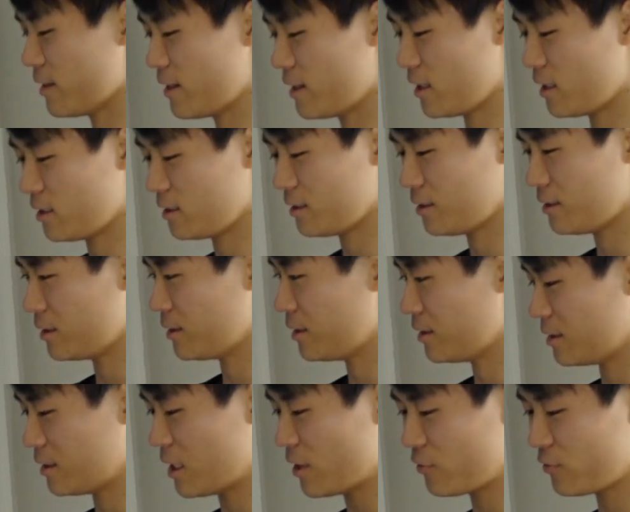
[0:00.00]
there.
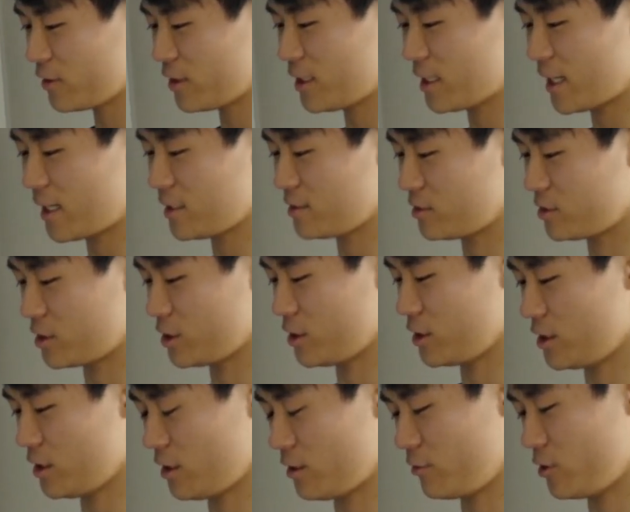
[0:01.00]
Definitely not as
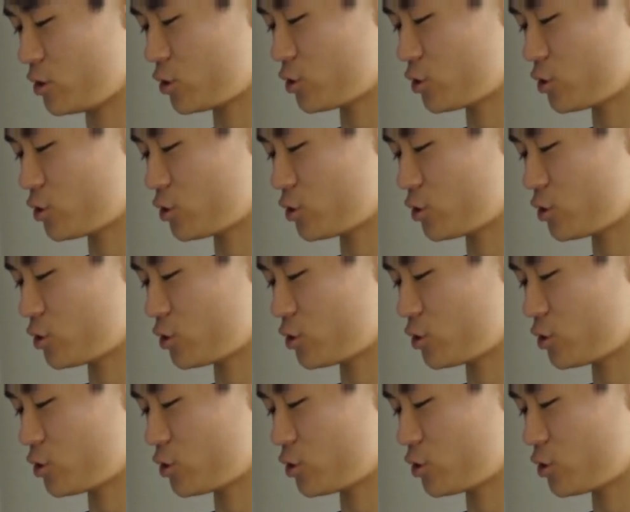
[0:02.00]
good of